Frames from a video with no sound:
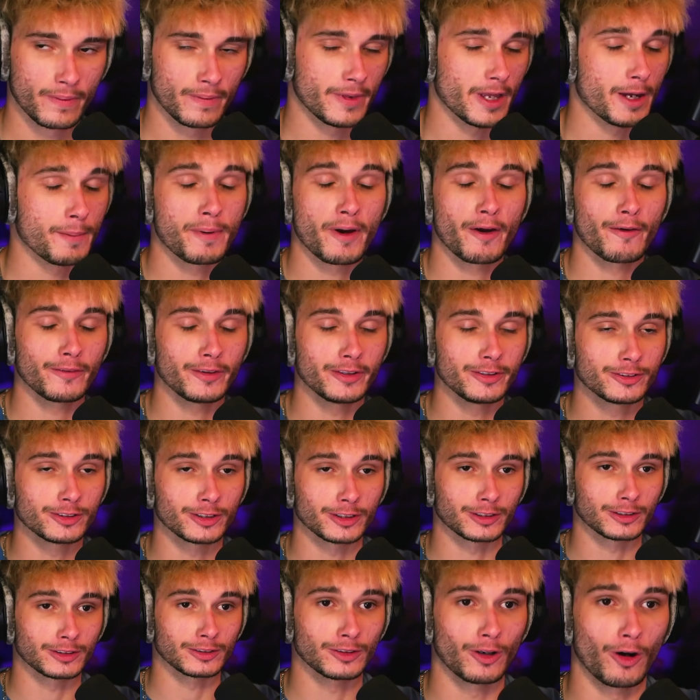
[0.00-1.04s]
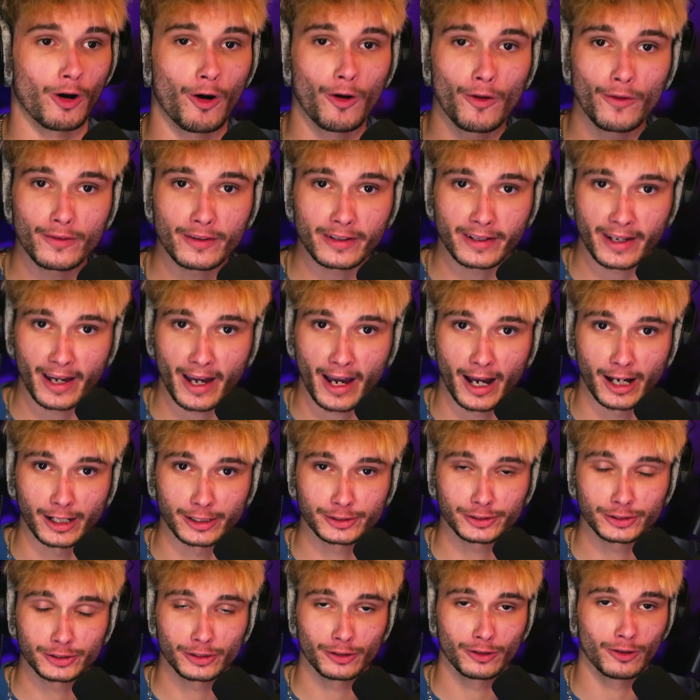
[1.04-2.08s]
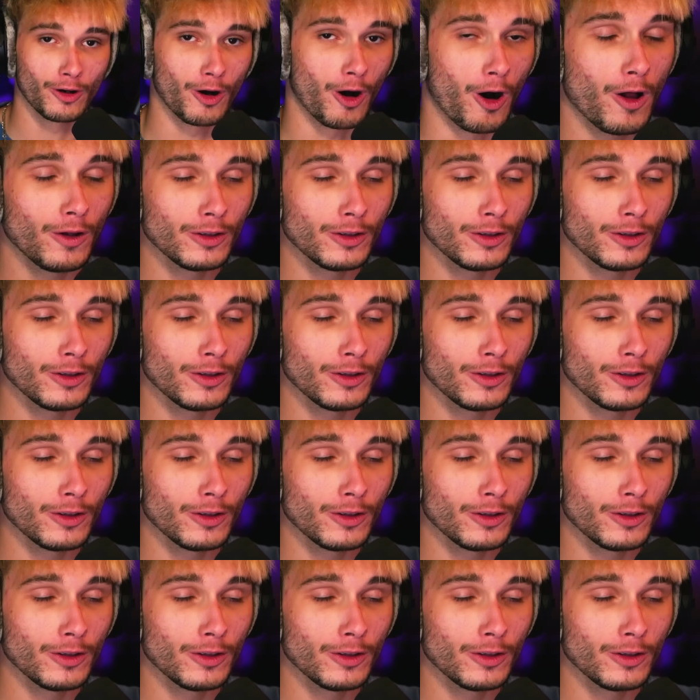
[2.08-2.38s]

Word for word: They apparently took all the cash, all